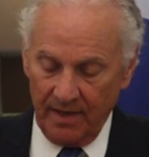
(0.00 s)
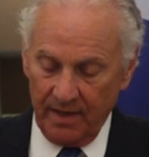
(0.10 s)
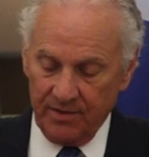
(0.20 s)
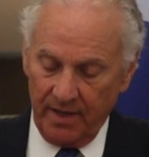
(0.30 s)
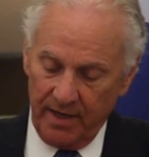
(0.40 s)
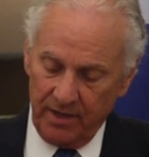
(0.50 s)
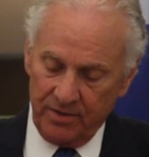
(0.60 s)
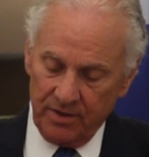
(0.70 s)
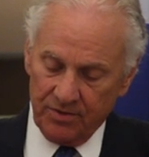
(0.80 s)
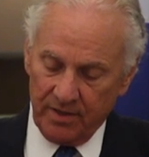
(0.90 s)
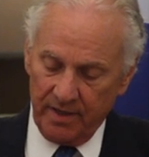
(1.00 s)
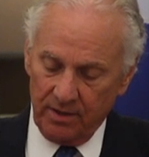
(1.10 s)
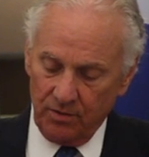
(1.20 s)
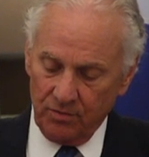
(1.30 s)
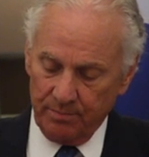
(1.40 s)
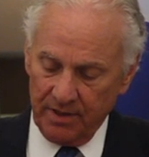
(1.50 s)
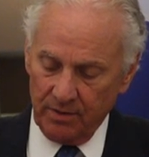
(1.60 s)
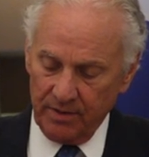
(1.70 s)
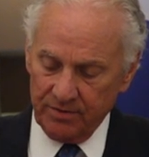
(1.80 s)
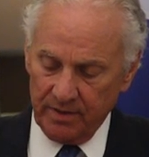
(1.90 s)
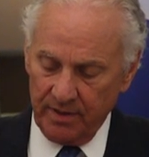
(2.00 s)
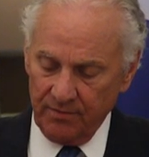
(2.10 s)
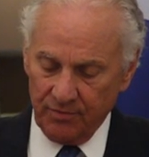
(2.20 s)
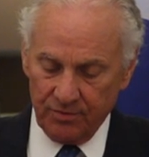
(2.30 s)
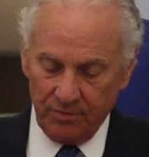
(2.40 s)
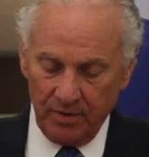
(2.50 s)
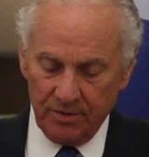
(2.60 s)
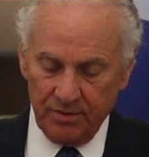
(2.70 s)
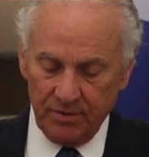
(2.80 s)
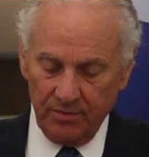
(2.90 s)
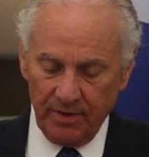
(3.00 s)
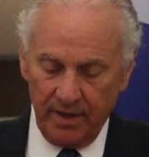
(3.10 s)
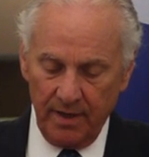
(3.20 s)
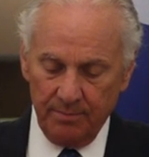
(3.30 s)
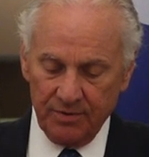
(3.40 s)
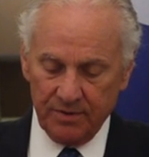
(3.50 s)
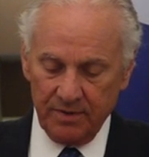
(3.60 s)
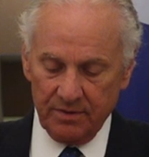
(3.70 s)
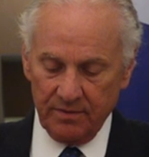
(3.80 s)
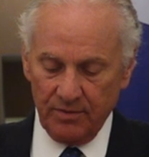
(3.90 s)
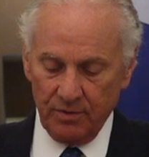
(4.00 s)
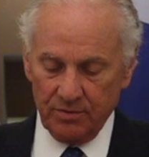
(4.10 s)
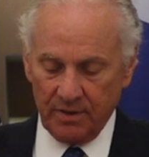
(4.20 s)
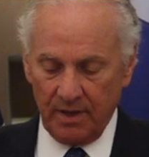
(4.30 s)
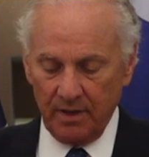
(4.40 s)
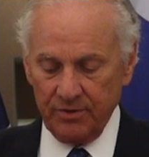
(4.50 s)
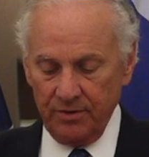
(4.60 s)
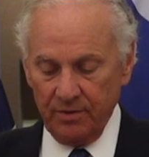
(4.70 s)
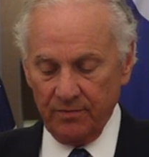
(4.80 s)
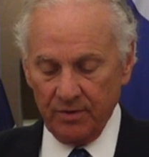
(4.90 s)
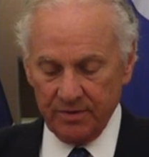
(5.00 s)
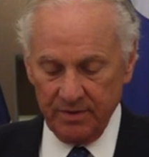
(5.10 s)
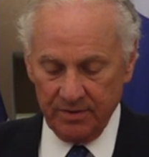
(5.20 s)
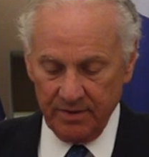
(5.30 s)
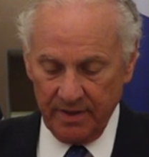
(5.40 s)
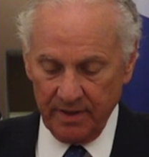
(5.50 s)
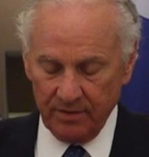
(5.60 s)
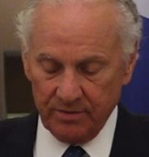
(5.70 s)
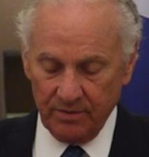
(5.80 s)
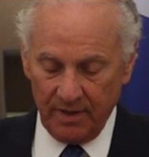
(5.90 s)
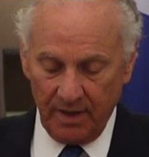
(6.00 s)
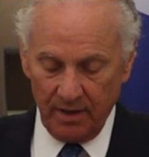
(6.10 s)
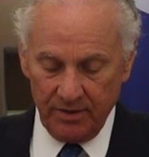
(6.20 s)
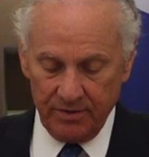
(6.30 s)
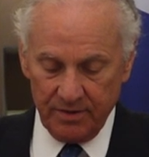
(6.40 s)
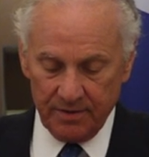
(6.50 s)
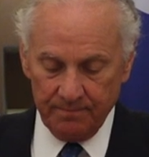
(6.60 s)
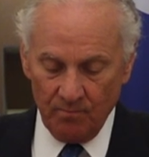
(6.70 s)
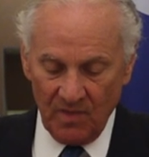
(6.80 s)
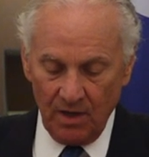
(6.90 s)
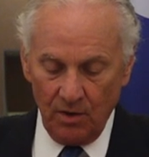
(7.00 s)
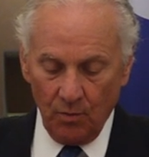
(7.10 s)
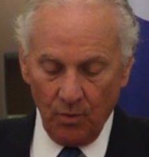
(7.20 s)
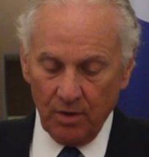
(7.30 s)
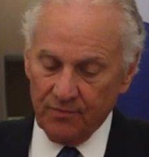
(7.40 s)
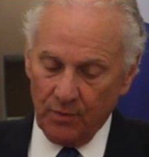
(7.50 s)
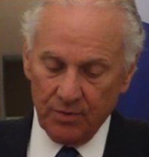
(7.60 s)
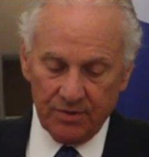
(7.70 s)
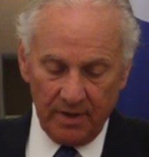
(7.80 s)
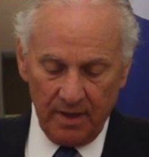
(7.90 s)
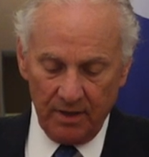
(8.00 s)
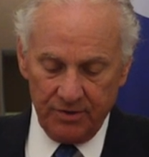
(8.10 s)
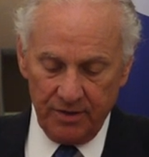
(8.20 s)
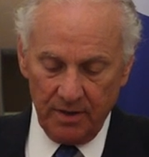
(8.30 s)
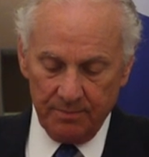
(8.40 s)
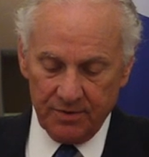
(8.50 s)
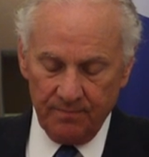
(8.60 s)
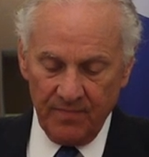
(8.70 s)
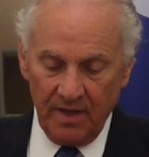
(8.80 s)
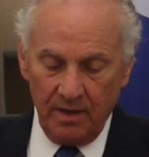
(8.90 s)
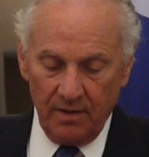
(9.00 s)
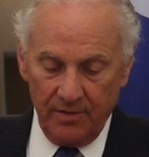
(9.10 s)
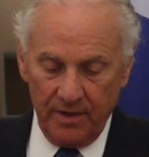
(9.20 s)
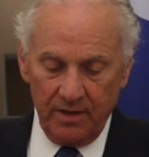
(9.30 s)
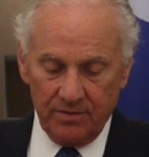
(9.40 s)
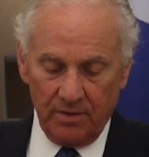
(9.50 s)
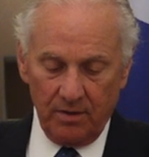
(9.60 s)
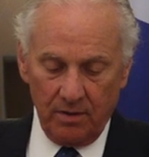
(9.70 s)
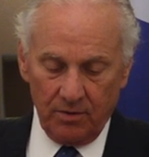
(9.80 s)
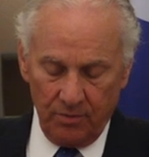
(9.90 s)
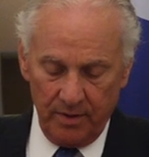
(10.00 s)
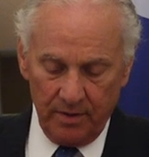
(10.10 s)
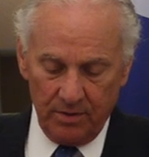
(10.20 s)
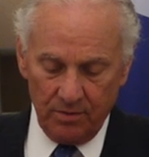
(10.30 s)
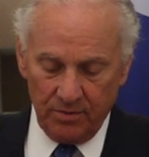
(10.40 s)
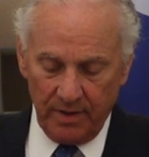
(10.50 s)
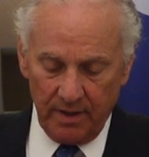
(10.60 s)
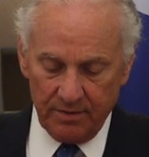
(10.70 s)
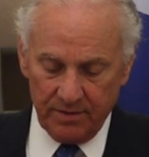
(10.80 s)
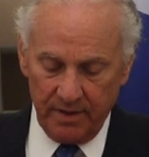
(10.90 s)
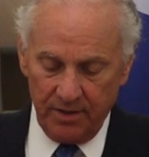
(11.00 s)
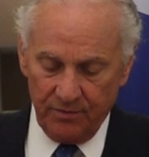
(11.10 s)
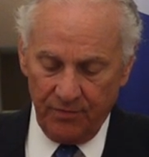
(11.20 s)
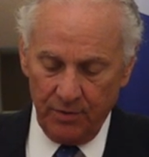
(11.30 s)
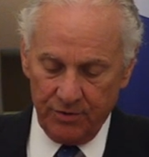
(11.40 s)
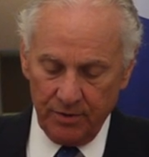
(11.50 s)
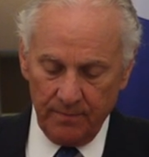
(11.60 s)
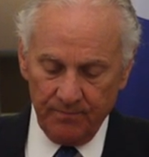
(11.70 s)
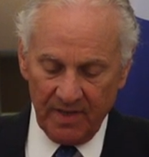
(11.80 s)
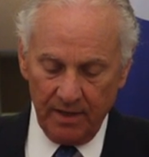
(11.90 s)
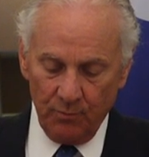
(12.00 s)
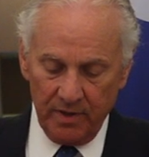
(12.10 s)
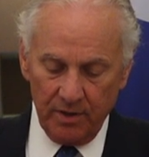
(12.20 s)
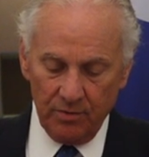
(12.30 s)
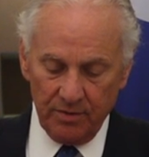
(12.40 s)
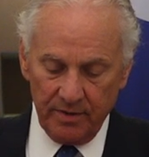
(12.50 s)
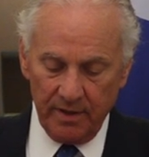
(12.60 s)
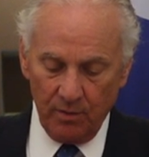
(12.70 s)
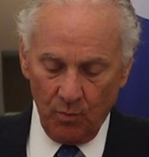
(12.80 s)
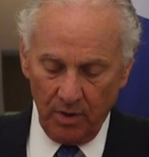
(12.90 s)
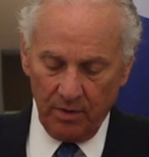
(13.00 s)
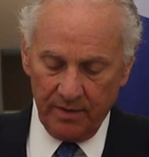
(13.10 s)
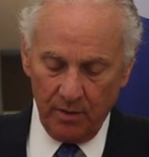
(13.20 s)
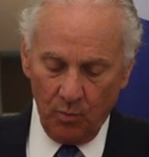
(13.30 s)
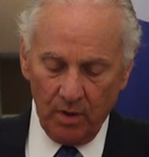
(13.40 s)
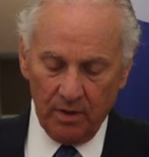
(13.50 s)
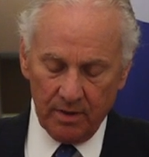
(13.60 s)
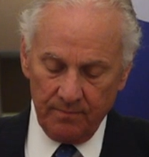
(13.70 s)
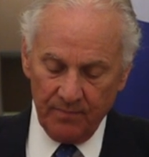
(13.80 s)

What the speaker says: at the aging state-owned buildings and infrastructures on the campuses of those college, universities, and technical colleges. Workforce scholarships. These are critical to our state's future, and we know that they'll work. They work.